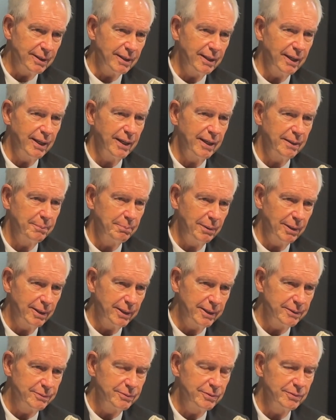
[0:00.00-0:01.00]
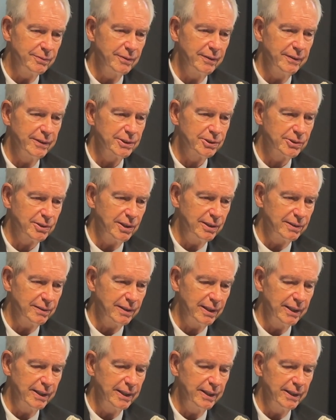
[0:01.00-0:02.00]
and believe very
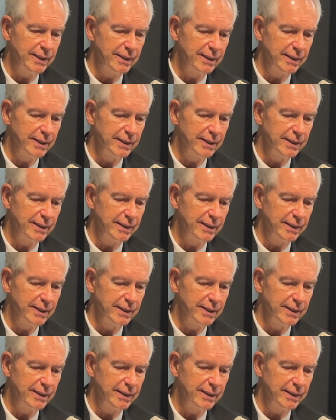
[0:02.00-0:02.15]
strongly